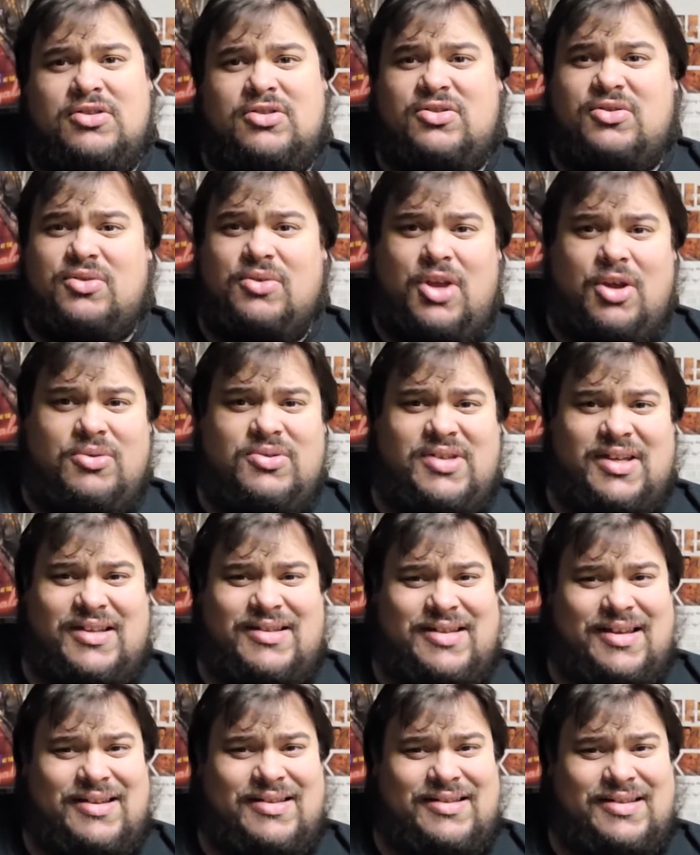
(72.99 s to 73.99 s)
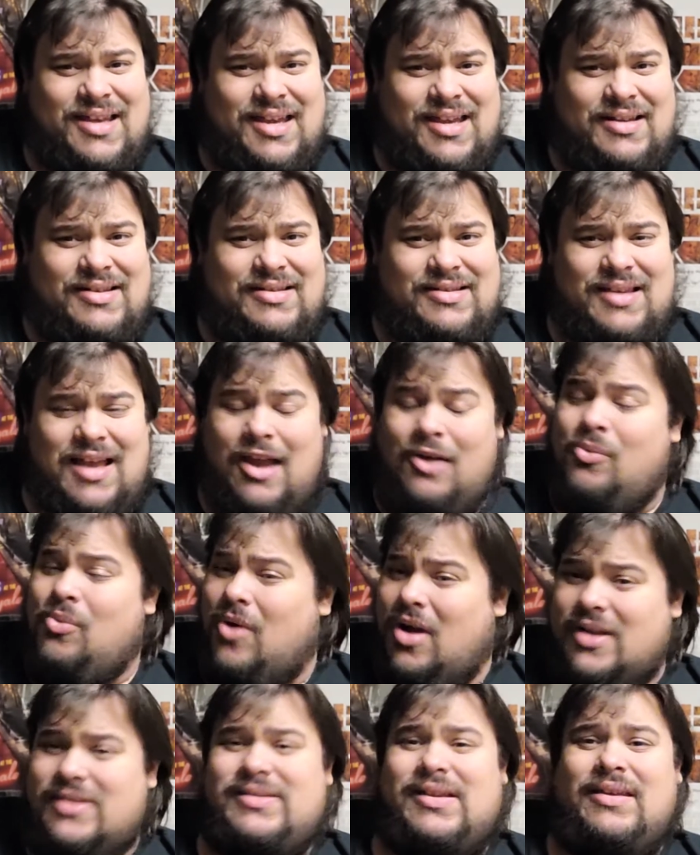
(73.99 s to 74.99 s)
Studio 666, I
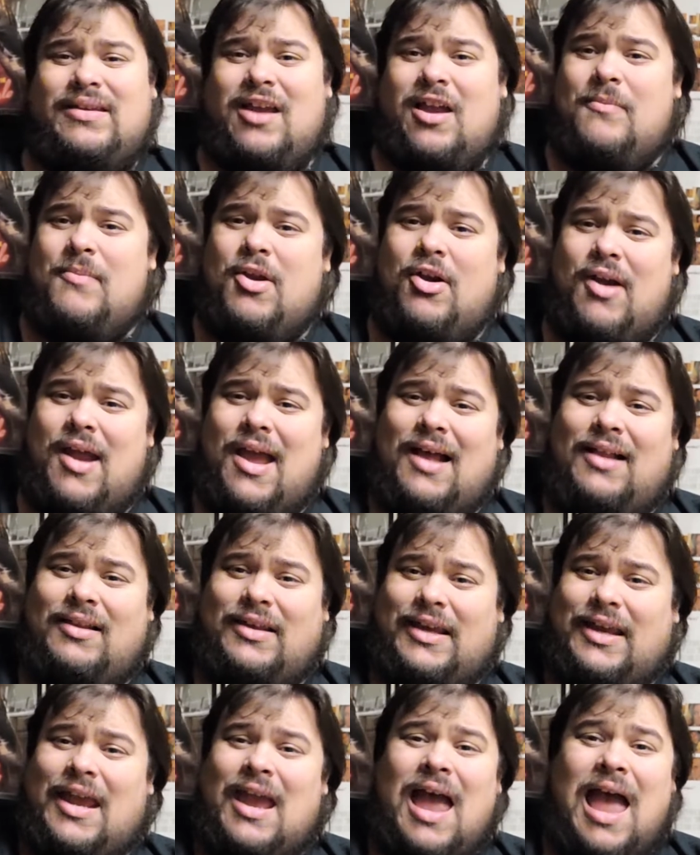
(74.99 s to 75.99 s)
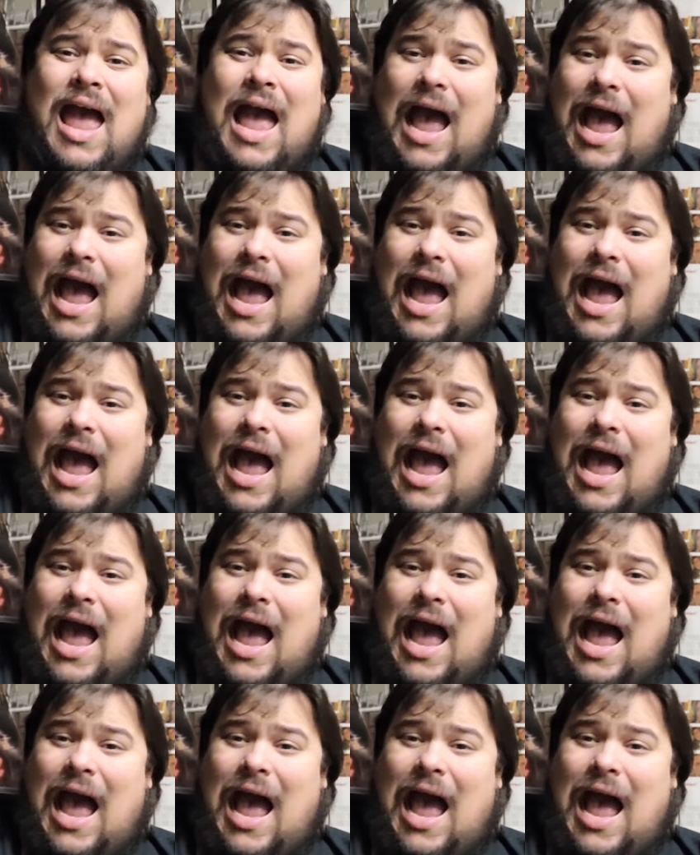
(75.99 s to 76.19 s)
want to say Nightmare Alley.